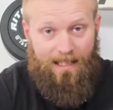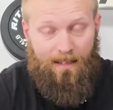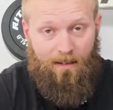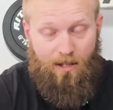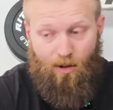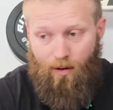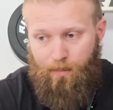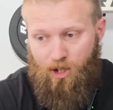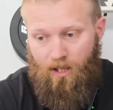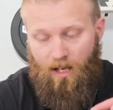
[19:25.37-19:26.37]
in the
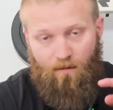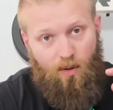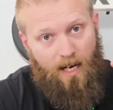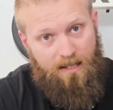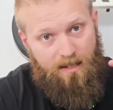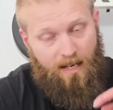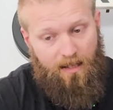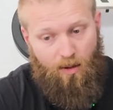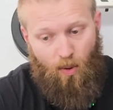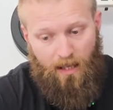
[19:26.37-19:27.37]
description if you guys
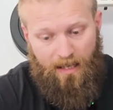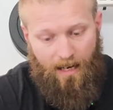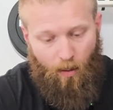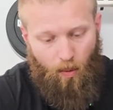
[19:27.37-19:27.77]
decide you want to get